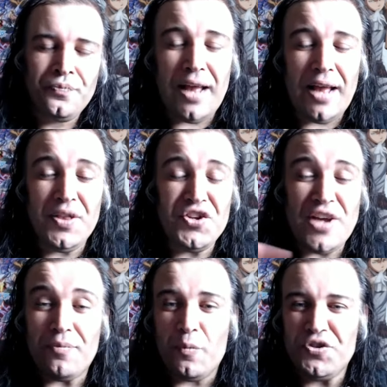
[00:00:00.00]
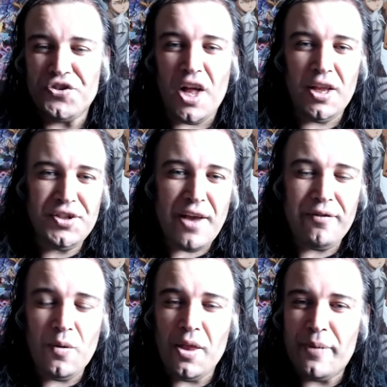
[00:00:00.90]
Uh, this chapter was solid,
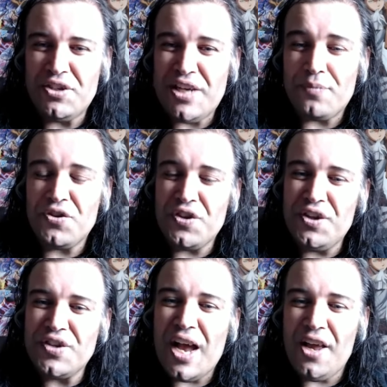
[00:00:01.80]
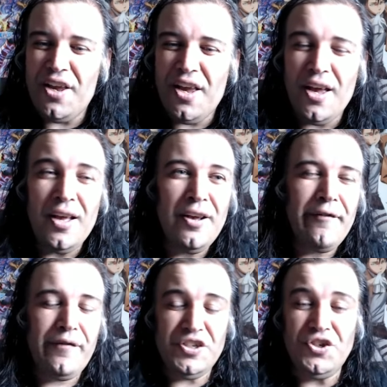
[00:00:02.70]
definitely one of the best chapters of the entire year,
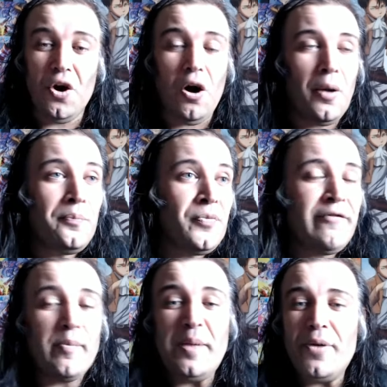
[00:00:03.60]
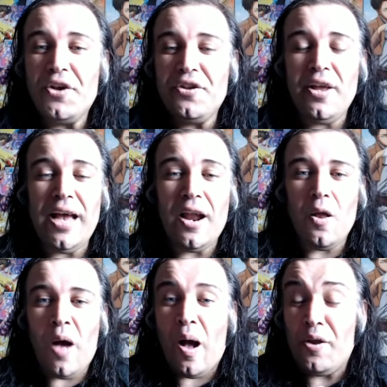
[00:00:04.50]
for sure. For me personally, I don't
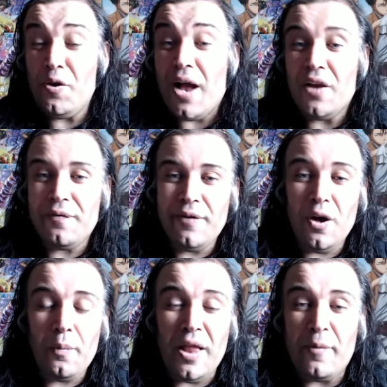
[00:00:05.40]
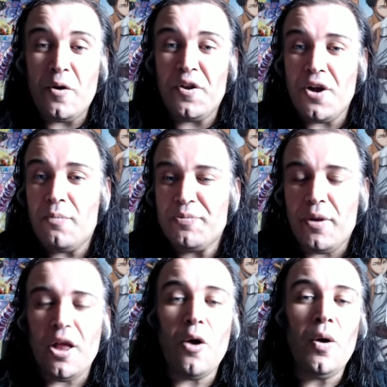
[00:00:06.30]
know how you guys feel, but let me know in the comments
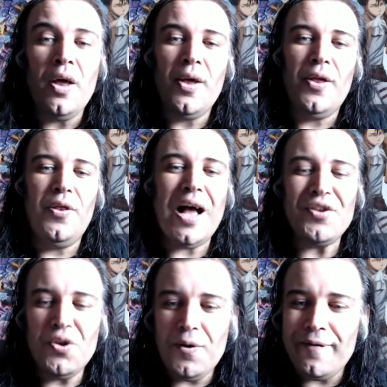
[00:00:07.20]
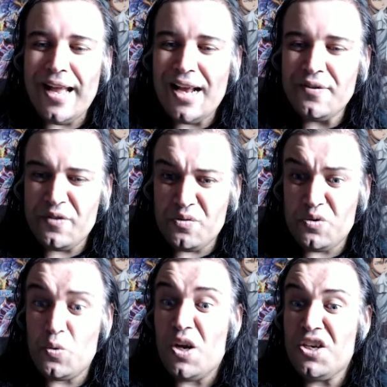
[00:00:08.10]
below. That's going to do it. Thank you guys for so much
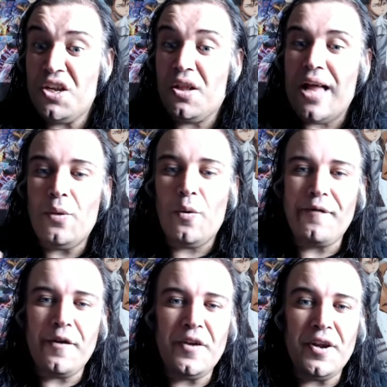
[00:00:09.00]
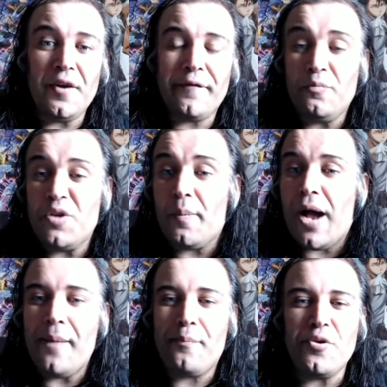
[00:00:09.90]
for watching. Like the review if you did a thumbs up.
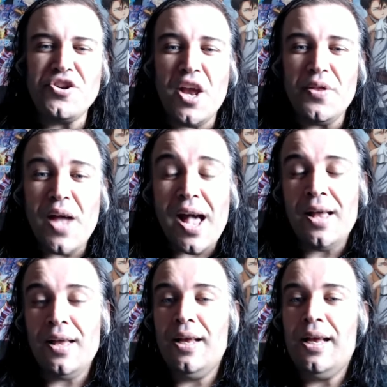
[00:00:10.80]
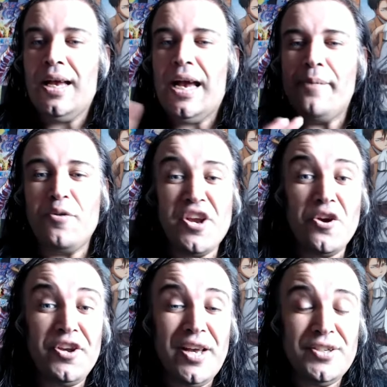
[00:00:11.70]
I appreciate that. I appreciate all
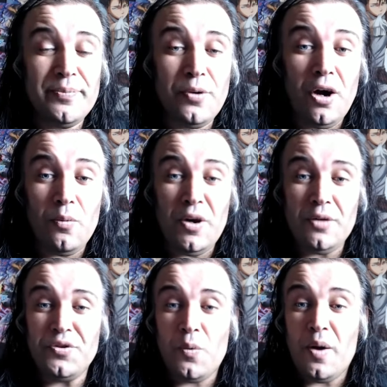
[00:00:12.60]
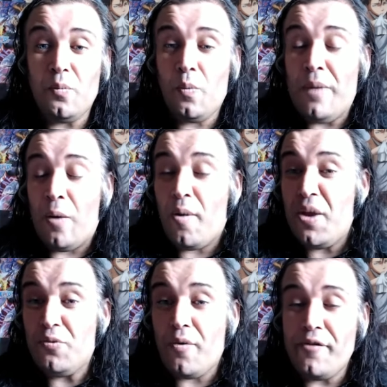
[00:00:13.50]
you guys' support when it comes to my One
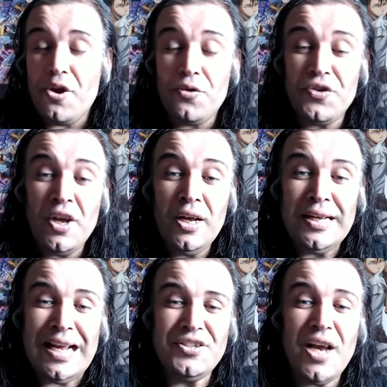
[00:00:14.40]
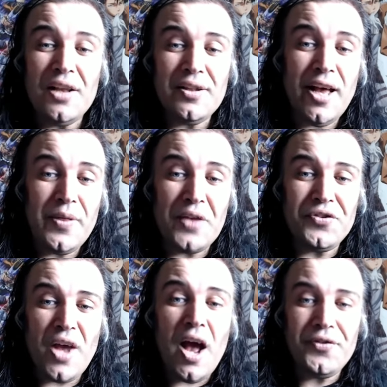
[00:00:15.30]
Piece reviews. Catch you guys later. Thanks,
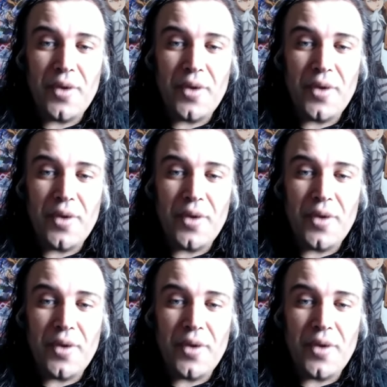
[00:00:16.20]
guys.